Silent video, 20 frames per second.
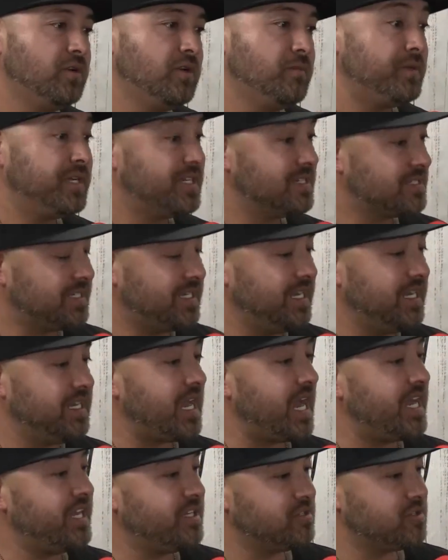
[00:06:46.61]
Because again,
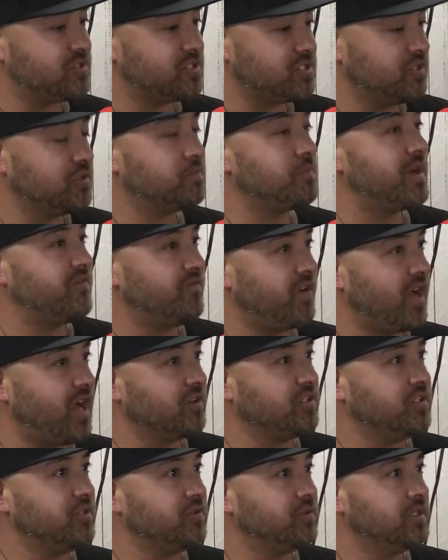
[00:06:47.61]
I understood my
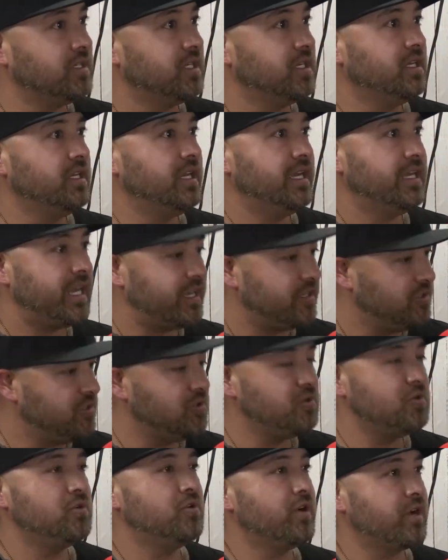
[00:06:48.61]
value and I knew
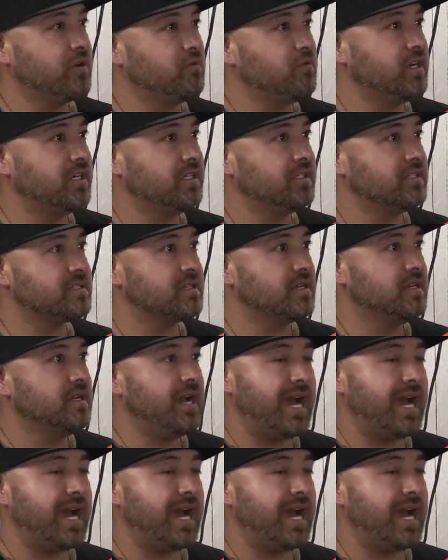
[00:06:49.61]
who I was. Yeah.